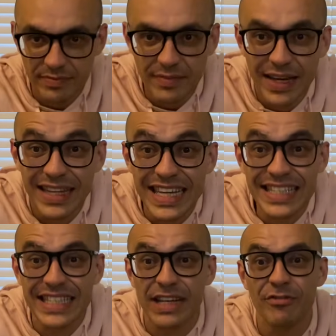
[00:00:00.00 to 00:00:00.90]
this
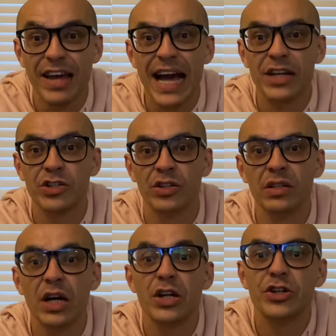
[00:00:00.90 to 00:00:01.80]
is a
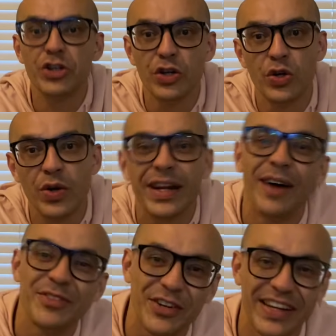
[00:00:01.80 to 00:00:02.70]
reaction to... No,
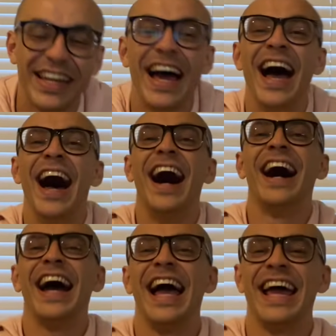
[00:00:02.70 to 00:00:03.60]
I'm joking.
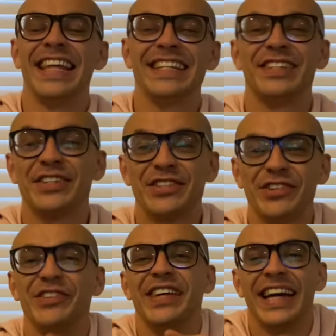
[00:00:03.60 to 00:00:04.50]
This is a
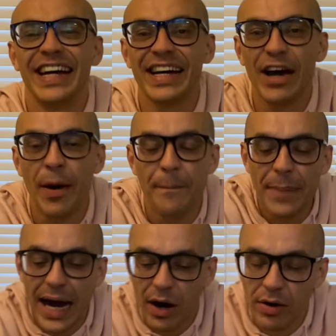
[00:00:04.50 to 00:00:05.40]
story,
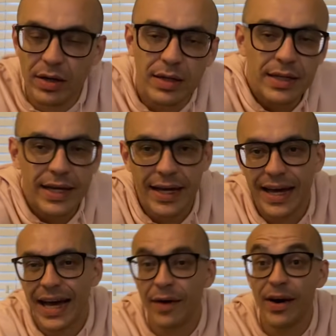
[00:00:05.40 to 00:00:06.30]
about,
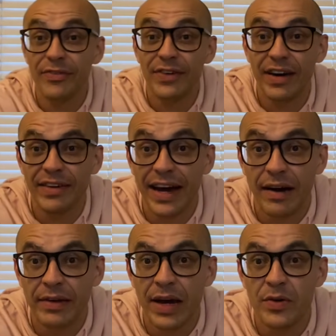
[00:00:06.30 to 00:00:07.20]
how I found
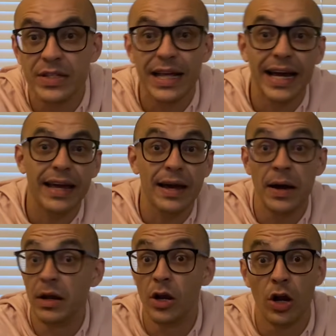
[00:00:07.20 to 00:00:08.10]
out there was, like,
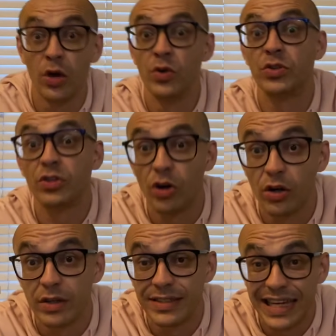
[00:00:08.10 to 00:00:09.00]
loads of
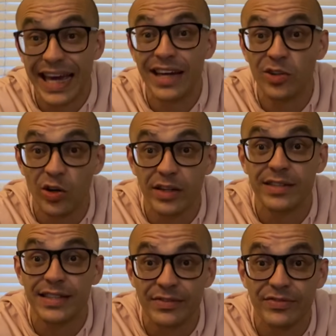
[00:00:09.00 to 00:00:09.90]
doggers, gay doggers
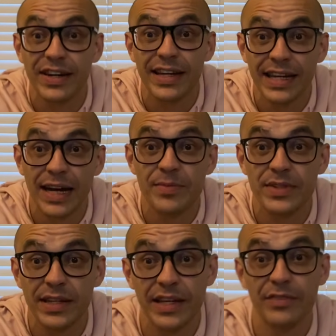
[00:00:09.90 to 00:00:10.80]
in fucking
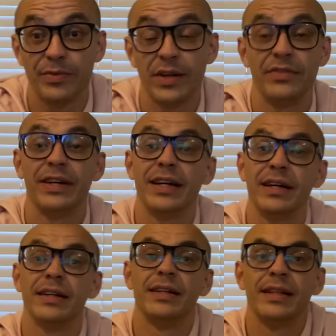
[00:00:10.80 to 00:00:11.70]
Hampstead Heath, bruv,
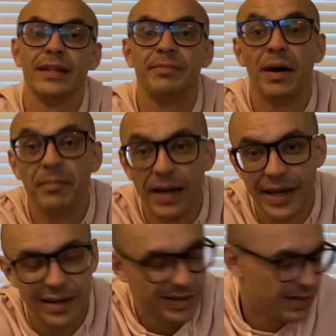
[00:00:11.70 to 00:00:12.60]
My
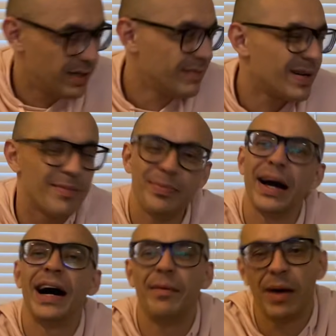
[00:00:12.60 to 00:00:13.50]
mate, my
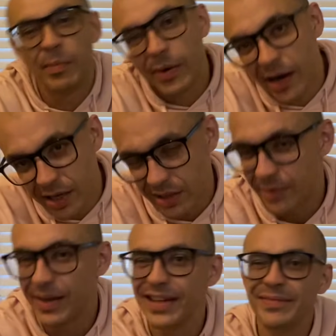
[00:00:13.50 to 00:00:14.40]
pal, my partner.
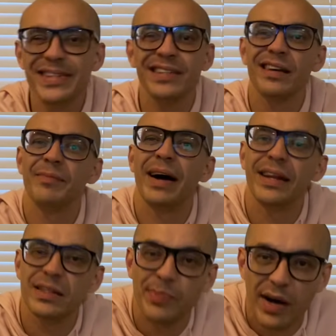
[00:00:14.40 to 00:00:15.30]
But let me tell you about
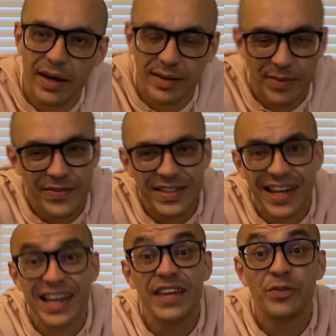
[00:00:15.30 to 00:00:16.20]
this partner, bruv. He's like
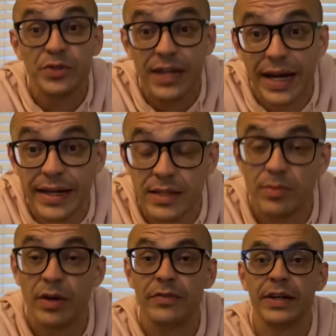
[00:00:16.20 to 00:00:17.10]
an evil scientist,
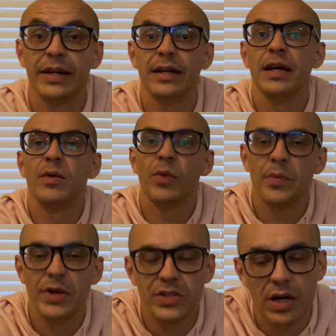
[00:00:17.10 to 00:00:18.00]
bruv, When
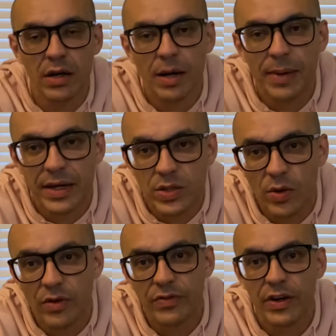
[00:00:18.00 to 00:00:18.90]
we was younger, about
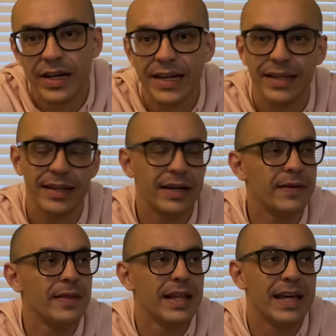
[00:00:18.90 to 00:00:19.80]
12, 13,
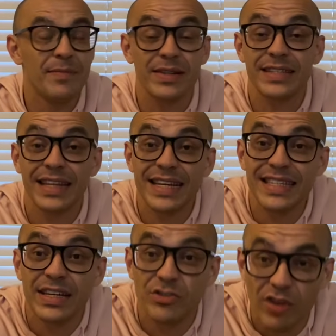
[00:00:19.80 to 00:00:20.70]
He must have said, let's
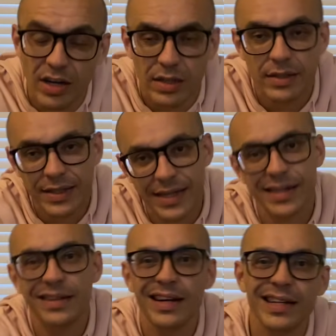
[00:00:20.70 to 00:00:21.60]
get drunk,
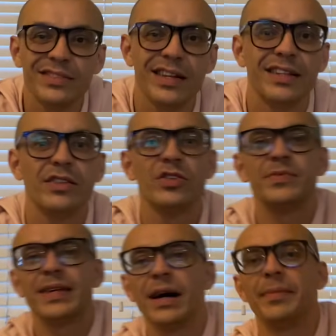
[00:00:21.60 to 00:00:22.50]
Guy's trying to dose
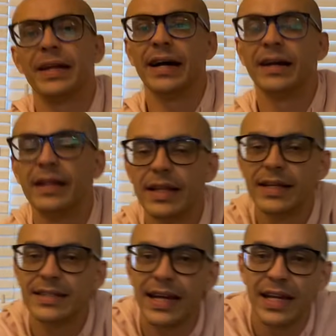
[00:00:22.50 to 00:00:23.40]
me up,
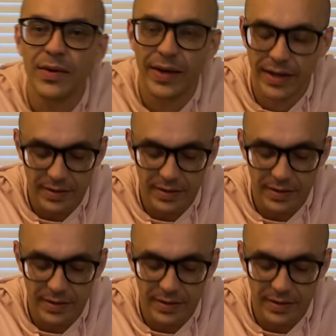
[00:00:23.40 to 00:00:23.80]
So anyway,